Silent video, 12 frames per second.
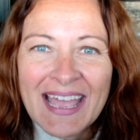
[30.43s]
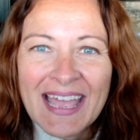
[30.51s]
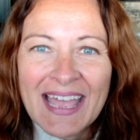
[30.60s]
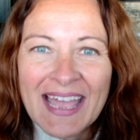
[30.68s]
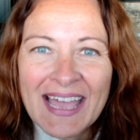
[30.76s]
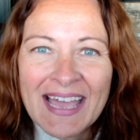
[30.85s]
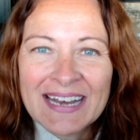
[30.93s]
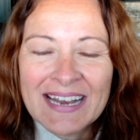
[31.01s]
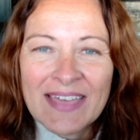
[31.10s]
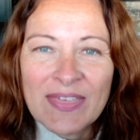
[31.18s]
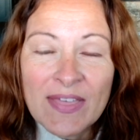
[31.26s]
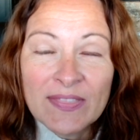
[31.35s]
And
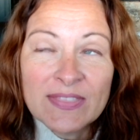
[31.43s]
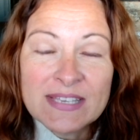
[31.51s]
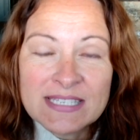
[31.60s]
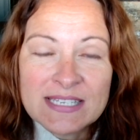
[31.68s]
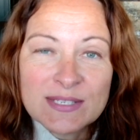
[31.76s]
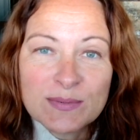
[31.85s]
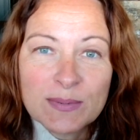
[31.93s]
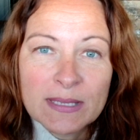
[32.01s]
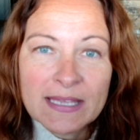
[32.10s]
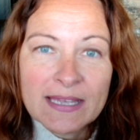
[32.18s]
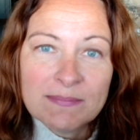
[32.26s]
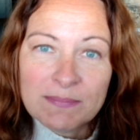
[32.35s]
I think this is
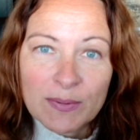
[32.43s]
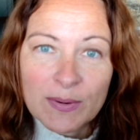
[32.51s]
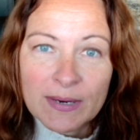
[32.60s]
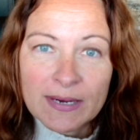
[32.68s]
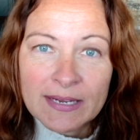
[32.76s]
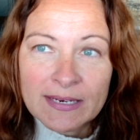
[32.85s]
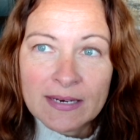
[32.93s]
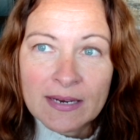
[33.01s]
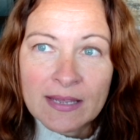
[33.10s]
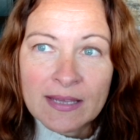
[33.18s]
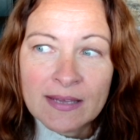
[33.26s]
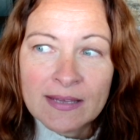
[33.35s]
really important,
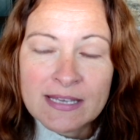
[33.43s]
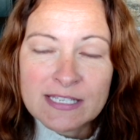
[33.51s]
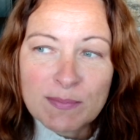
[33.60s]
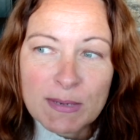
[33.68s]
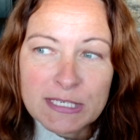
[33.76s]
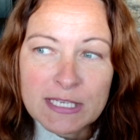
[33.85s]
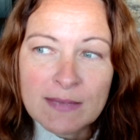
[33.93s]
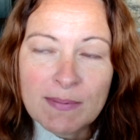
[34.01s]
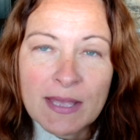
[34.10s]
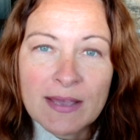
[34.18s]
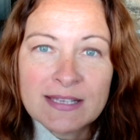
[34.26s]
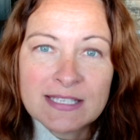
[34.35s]
especially
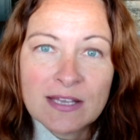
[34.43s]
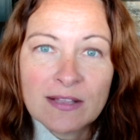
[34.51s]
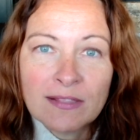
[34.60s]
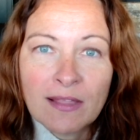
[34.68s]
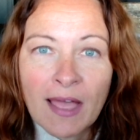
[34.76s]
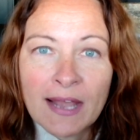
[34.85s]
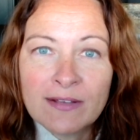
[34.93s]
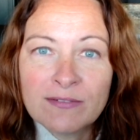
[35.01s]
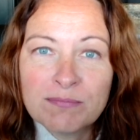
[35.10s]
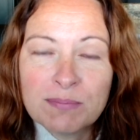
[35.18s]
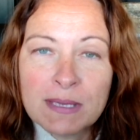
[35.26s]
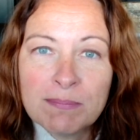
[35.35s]
because a lot
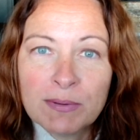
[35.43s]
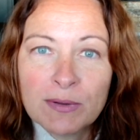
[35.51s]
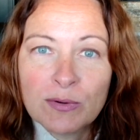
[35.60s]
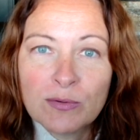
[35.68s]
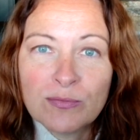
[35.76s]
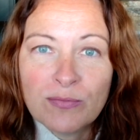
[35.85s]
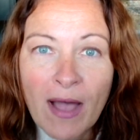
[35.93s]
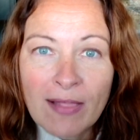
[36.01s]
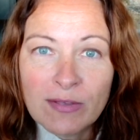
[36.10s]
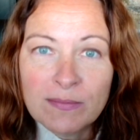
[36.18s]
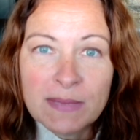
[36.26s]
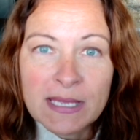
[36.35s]
of people who
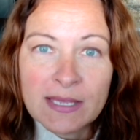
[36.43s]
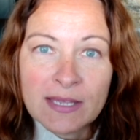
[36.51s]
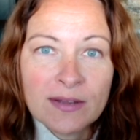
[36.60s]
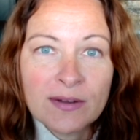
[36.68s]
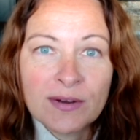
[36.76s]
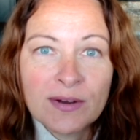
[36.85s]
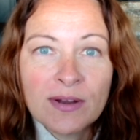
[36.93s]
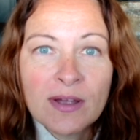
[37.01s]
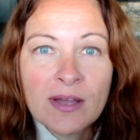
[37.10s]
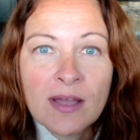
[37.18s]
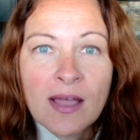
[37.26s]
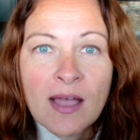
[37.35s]
follow me here
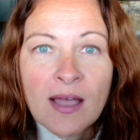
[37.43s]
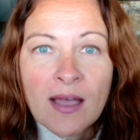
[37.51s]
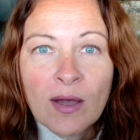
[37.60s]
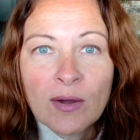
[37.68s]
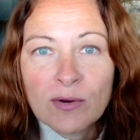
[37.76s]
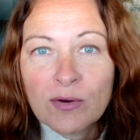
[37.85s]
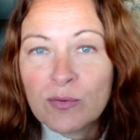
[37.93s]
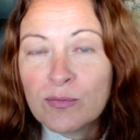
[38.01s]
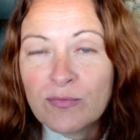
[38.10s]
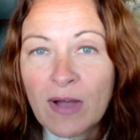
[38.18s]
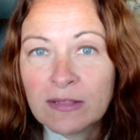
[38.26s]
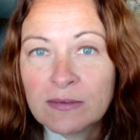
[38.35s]
or who
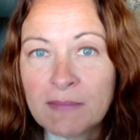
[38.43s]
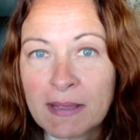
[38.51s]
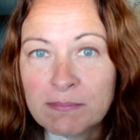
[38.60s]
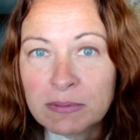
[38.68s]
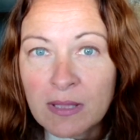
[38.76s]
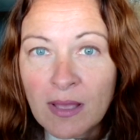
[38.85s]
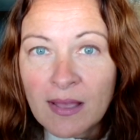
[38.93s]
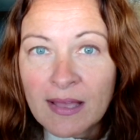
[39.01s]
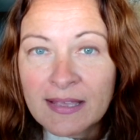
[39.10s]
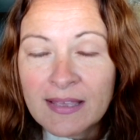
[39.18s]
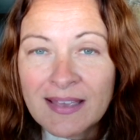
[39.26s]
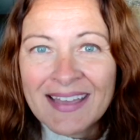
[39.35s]
follow my
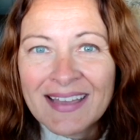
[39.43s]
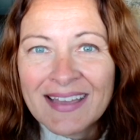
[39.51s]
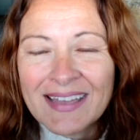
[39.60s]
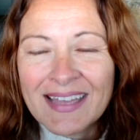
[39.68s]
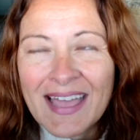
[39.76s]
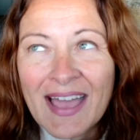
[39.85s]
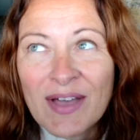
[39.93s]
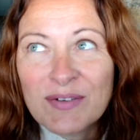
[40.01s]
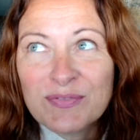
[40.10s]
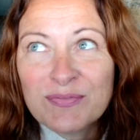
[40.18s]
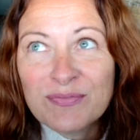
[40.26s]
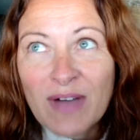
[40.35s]
blog
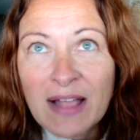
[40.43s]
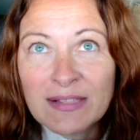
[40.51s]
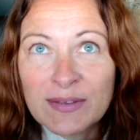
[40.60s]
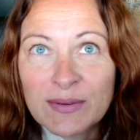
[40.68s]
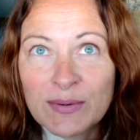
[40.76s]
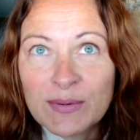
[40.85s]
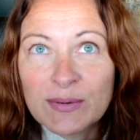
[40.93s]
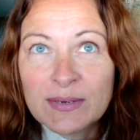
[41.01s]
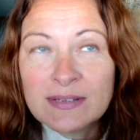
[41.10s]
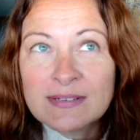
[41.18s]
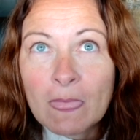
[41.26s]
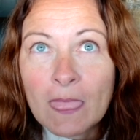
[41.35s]
have followed
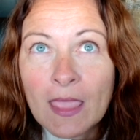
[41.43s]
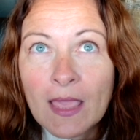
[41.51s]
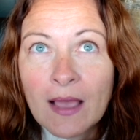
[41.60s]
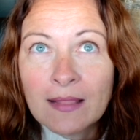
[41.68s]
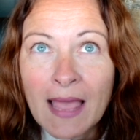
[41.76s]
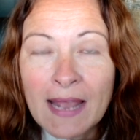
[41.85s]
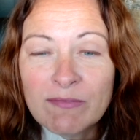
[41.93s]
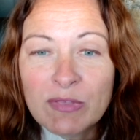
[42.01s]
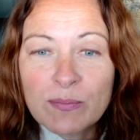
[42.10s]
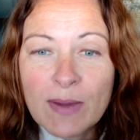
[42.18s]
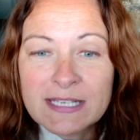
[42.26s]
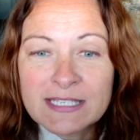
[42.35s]
a lot of
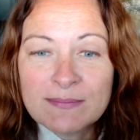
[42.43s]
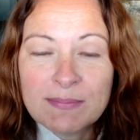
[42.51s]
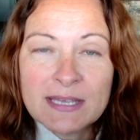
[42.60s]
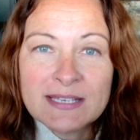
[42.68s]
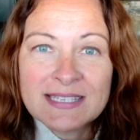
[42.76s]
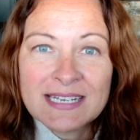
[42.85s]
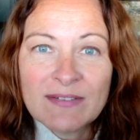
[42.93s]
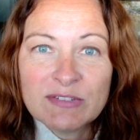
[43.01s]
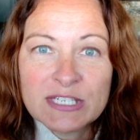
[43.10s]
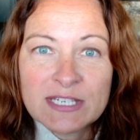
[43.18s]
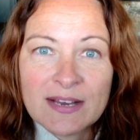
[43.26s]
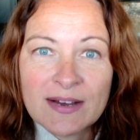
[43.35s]
the recipes that I've
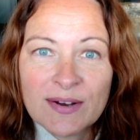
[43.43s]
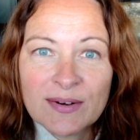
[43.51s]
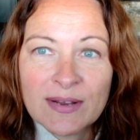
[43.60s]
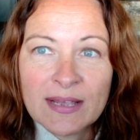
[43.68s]
shared